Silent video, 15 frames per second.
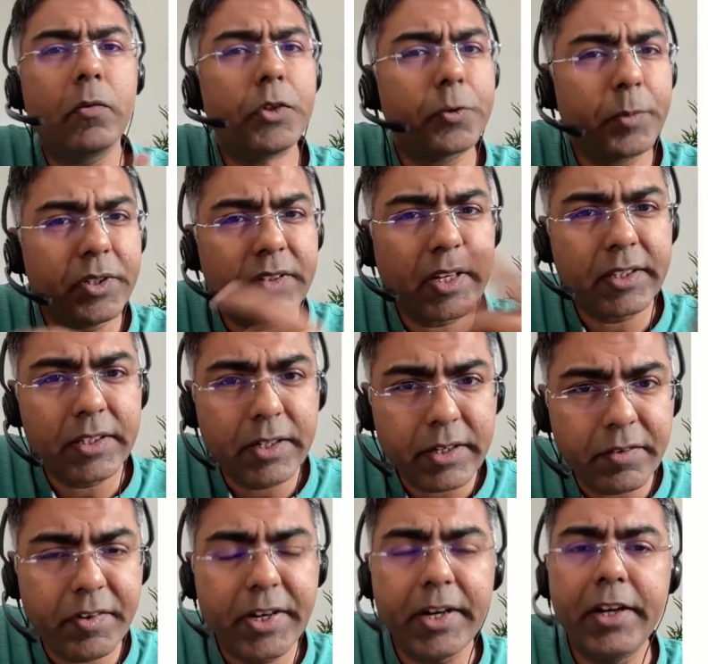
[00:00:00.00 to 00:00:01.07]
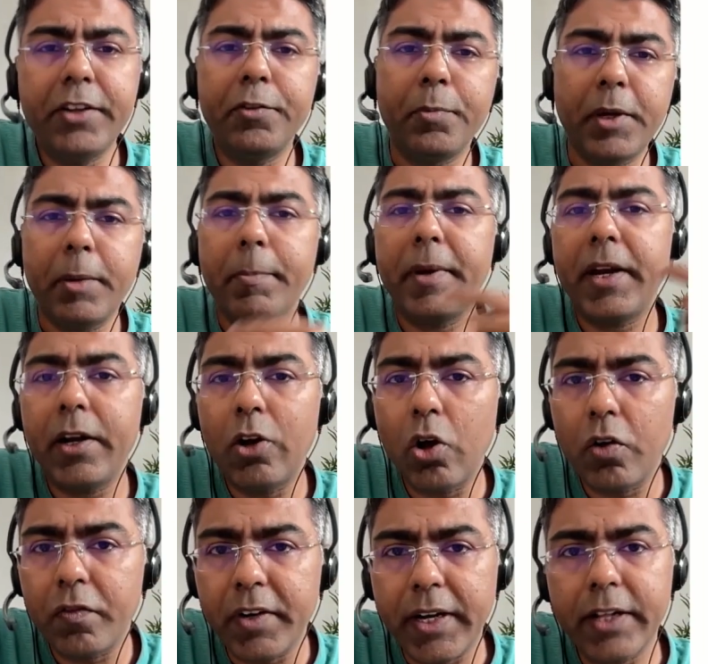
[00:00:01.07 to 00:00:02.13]
which means either a dividend is being paid or
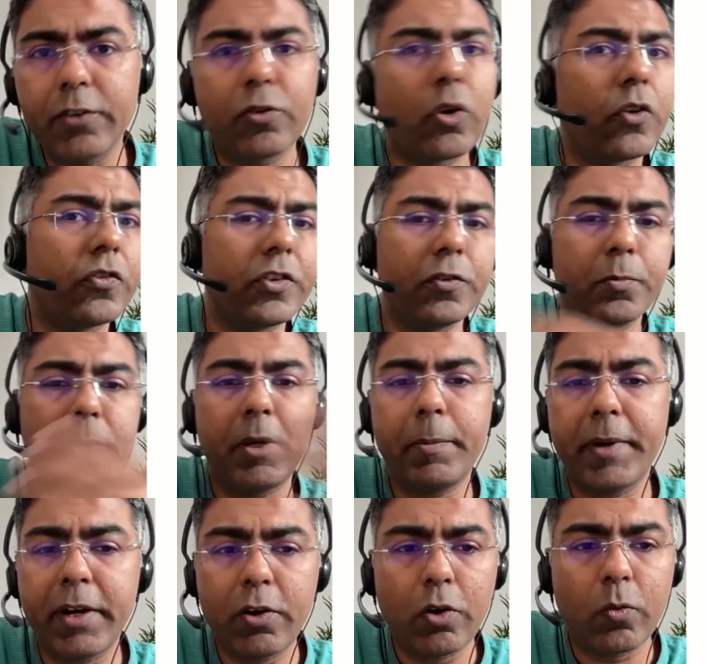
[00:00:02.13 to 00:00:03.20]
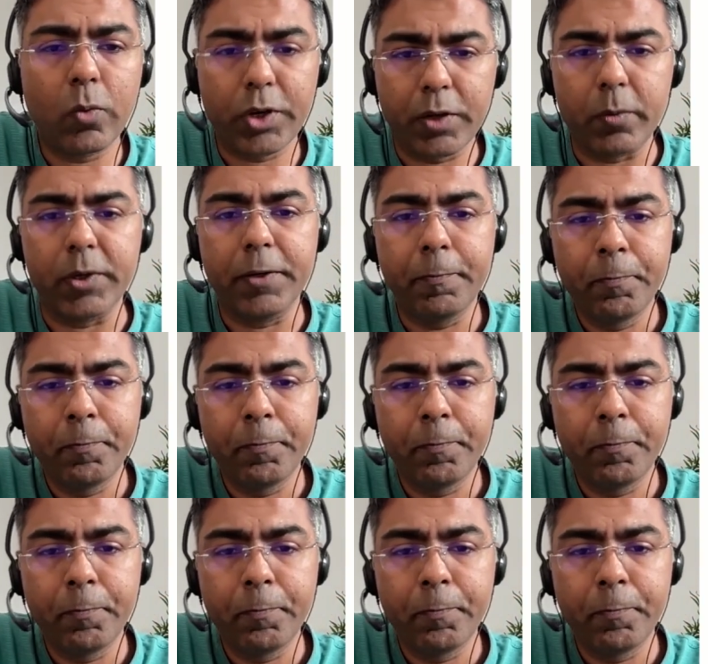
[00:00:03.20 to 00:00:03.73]
finance cost is being paid or whatever.